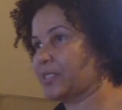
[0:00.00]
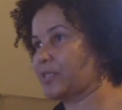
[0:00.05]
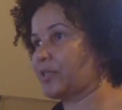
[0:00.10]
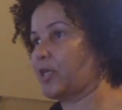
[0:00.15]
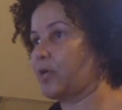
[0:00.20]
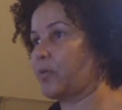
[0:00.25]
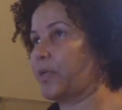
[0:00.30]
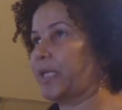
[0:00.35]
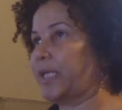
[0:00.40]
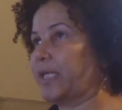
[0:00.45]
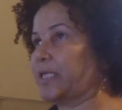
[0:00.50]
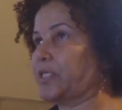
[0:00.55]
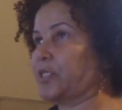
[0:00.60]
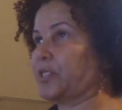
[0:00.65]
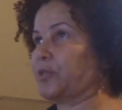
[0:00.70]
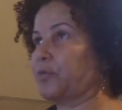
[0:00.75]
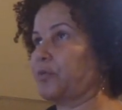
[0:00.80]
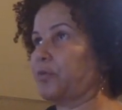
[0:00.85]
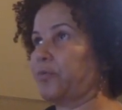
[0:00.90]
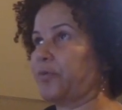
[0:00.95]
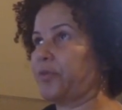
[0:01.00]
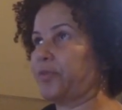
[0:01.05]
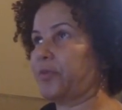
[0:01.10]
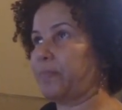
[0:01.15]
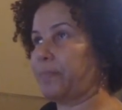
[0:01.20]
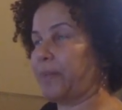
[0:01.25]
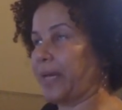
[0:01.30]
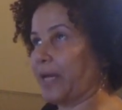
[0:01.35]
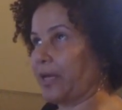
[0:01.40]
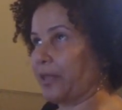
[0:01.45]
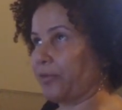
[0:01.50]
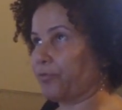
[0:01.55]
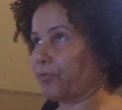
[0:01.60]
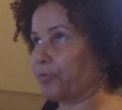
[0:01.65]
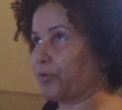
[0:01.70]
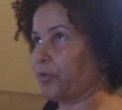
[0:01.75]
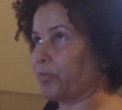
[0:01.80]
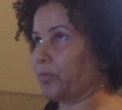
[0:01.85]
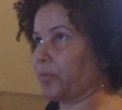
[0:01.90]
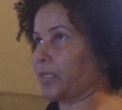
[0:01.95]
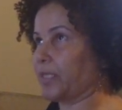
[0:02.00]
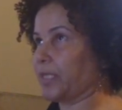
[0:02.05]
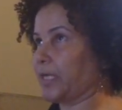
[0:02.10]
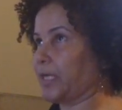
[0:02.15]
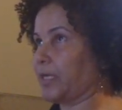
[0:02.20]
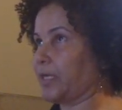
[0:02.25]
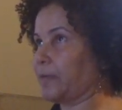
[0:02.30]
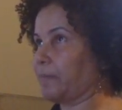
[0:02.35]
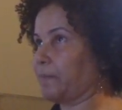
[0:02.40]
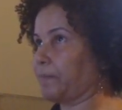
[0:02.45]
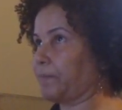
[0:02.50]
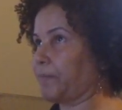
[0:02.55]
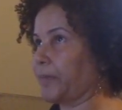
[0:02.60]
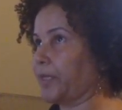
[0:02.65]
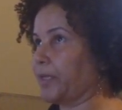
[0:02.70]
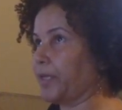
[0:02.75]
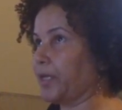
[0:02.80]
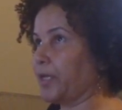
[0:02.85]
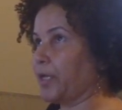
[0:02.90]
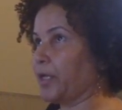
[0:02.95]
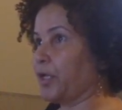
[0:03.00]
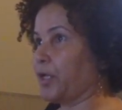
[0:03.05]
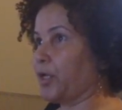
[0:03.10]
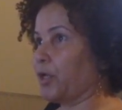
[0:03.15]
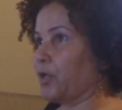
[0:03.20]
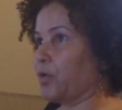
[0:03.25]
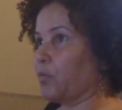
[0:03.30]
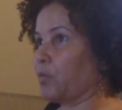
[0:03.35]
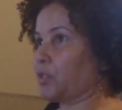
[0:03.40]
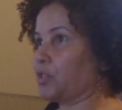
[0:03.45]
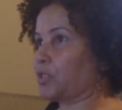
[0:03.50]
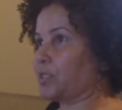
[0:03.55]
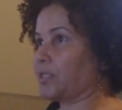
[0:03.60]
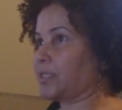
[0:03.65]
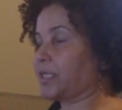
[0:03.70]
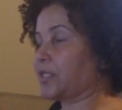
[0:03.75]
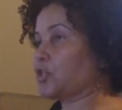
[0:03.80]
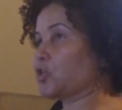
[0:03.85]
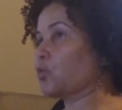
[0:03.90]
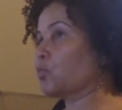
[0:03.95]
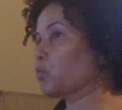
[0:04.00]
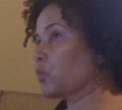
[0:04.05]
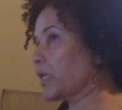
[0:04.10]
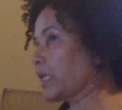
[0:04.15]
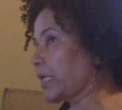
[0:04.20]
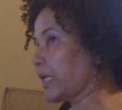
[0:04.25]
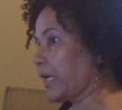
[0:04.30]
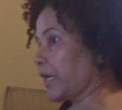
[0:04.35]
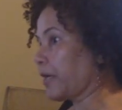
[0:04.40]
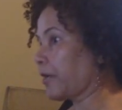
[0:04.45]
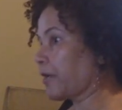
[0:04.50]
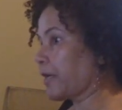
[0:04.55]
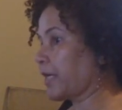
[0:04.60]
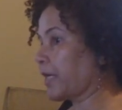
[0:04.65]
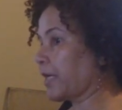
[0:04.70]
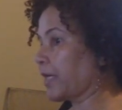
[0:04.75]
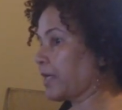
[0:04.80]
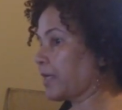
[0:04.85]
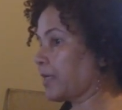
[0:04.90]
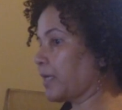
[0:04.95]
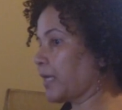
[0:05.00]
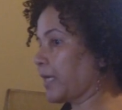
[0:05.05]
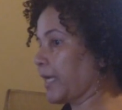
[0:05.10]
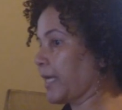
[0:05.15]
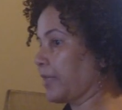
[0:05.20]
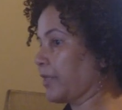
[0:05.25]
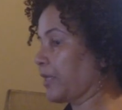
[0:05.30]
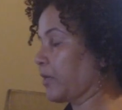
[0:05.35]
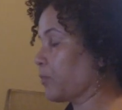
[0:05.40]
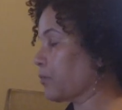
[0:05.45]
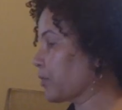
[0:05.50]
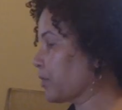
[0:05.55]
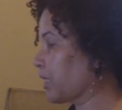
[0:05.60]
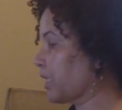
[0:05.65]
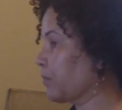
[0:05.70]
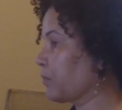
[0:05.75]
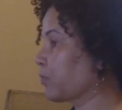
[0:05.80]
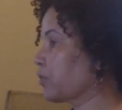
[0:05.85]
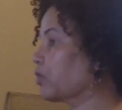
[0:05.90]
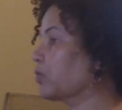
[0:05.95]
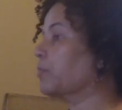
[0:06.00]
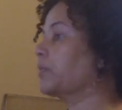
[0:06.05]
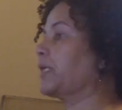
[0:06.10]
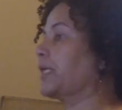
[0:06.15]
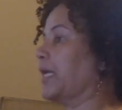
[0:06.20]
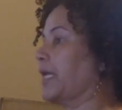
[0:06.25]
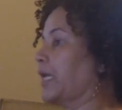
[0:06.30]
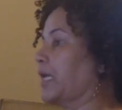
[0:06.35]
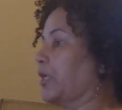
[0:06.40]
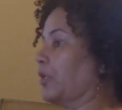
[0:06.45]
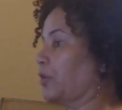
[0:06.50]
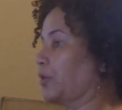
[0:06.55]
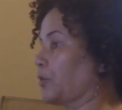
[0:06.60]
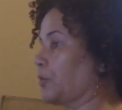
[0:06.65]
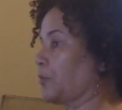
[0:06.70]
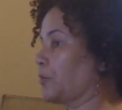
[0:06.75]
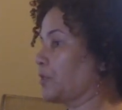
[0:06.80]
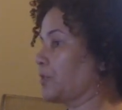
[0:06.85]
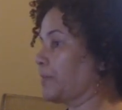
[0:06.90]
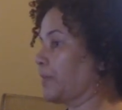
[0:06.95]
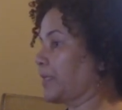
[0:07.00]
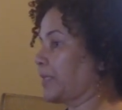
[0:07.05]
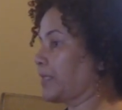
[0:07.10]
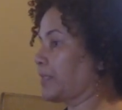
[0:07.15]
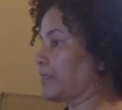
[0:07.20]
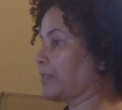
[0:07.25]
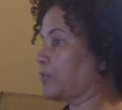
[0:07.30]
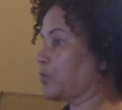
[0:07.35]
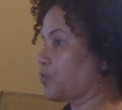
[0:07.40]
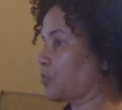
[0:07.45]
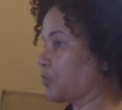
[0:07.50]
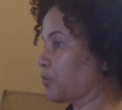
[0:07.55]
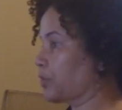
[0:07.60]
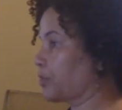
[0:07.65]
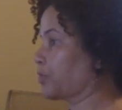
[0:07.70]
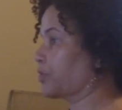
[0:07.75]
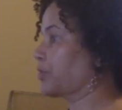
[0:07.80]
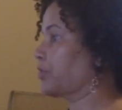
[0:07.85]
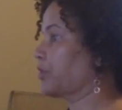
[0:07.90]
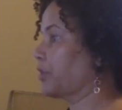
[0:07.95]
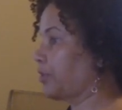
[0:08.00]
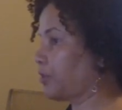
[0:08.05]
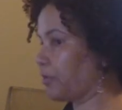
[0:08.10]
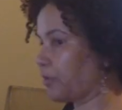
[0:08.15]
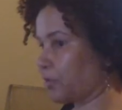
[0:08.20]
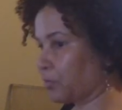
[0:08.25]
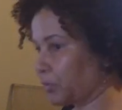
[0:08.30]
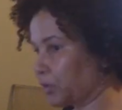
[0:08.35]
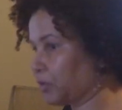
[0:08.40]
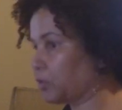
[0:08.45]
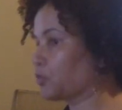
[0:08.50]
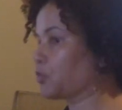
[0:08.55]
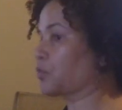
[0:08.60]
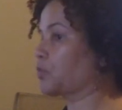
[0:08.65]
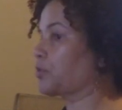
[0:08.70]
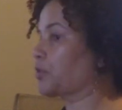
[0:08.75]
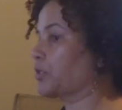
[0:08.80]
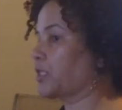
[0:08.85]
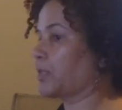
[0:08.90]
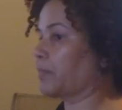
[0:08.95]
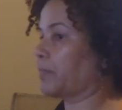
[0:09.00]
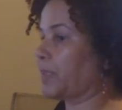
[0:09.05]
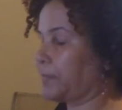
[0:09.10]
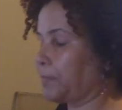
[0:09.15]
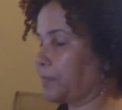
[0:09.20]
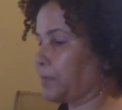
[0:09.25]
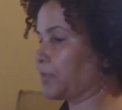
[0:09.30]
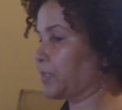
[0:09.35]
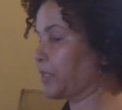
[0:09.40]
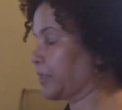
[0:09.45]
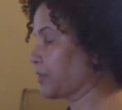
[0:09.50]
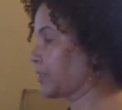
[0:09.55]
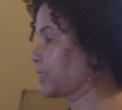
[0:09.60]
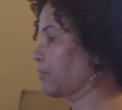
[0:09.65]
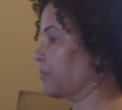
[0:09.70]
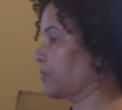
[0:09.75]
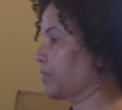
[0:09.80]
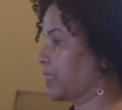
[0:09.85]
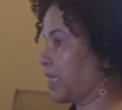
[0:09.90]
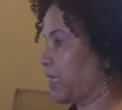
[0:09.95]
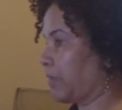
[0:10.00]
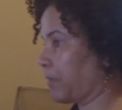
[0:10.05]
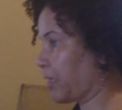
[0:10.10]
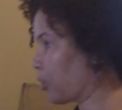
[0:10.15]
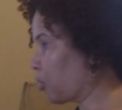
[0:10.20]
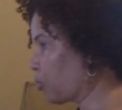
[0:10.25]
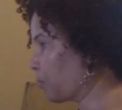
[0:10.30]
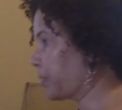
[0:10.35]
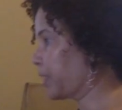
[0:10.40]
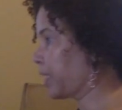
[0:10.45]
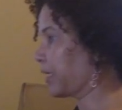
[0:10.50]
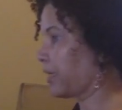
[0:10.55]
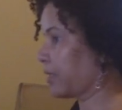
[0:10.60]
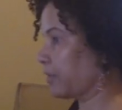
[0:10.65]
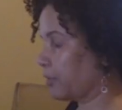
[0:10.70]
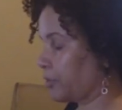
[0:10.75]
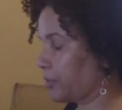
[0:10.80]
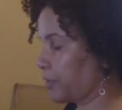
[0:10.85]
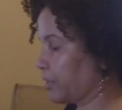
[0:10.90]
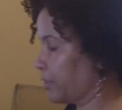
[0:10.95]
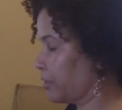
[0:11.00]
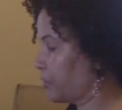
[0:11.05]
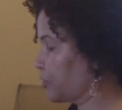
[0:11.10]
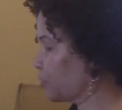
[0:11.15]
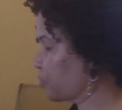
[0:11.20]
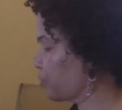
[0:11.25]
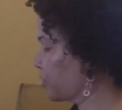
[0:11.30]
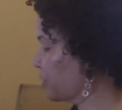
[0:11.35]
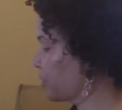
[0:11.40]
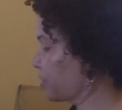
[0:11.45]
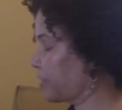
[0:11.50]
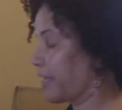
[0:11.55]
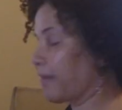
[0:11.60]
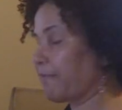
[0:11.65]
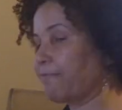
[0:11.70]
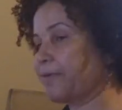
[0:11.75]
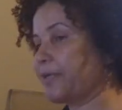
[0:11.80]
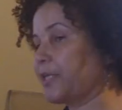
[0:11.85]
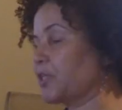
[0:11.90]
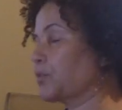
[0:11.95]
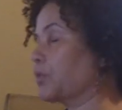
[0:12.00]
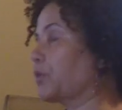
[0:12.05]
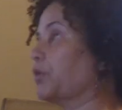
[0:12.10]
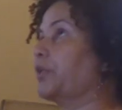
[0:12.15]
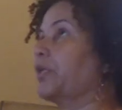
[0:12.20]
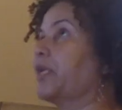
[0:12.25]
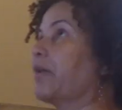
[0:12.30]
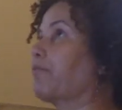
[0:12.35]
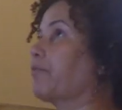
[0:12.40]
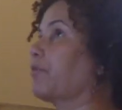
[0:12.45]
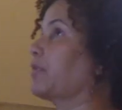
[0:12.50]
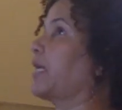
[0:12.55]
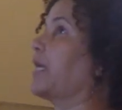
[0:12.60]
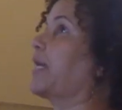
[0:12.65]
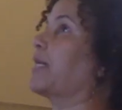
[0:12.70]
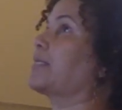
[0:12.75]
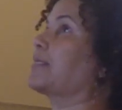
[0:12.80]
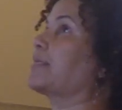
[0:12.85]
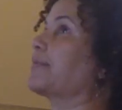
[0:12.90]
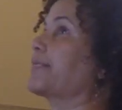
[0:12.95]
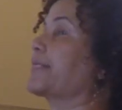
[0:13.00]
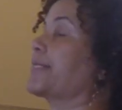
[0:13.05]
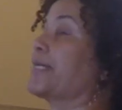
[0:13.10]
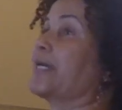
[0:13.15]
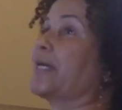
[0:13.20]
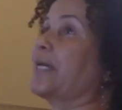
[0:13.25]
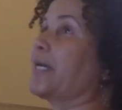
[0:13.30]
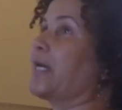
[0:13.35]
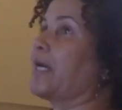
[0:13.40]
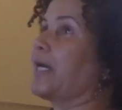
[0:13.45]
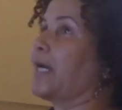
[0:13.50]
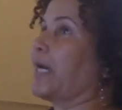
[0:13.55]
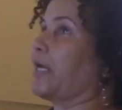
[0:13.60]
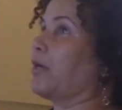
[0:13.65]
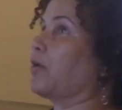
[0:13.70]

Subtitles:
they're going into the bathroom, which is such a wet area, and they really will be getting used because the drawers, you know, they're real drawers, and people, you know, someone's going to be opening and closing these drawers, so that finish will never last. I